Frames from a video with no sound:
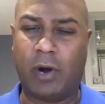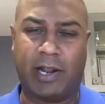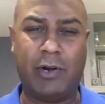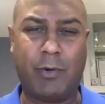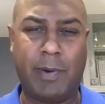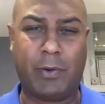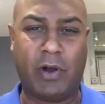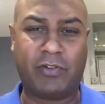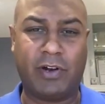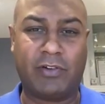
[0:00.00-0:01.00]
can you repeat the
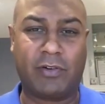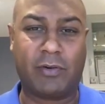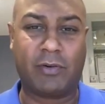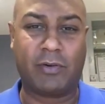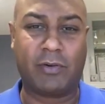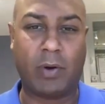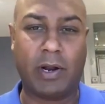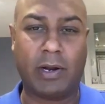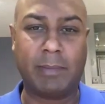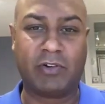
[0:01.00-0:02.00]
question? I just want
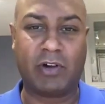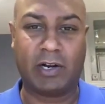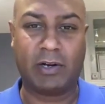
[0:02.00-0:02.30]
to make sure.